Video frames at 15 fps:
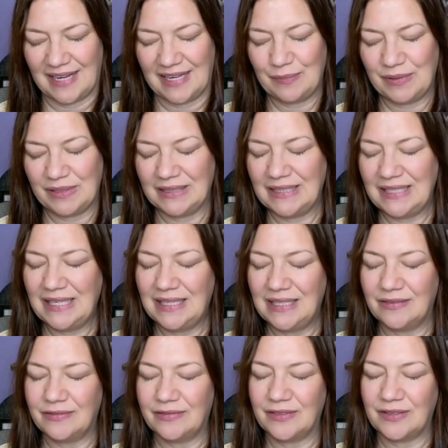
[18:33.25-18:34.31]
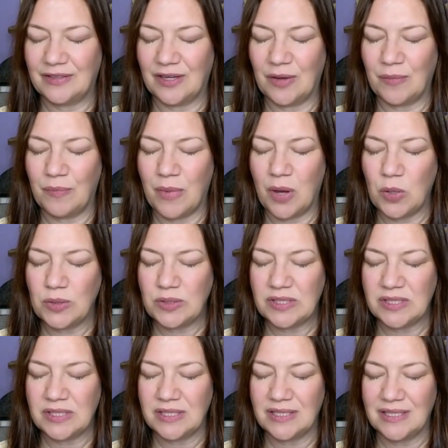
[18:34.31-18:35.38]
believe the
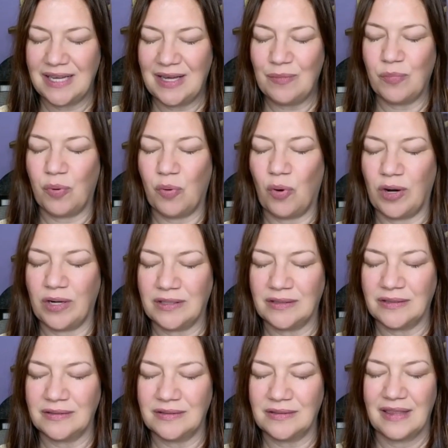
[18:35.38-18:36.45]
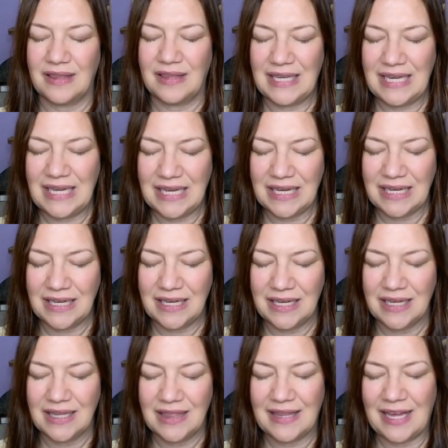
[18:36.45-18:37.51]
most important thing
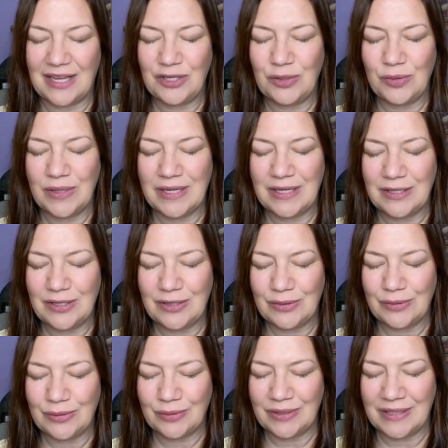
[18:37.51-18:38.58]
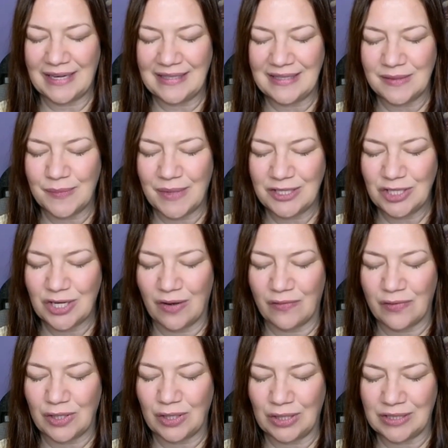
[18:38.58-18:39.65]
that you can do that is much
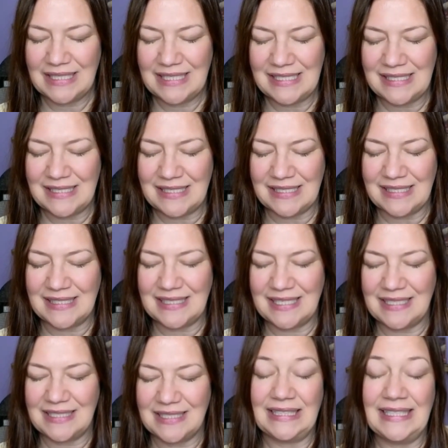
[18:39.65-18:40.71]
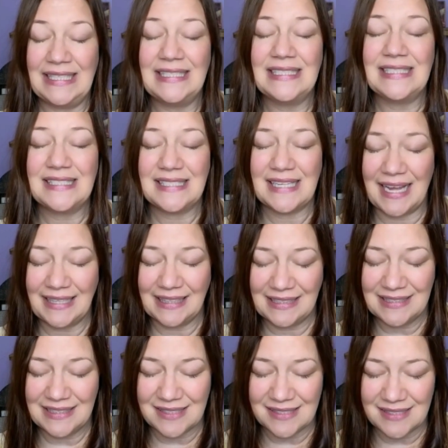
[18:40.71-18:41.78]
overlooked is to sit in
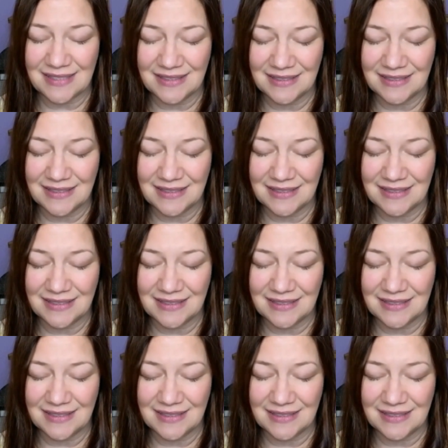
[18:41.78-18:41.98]
silence,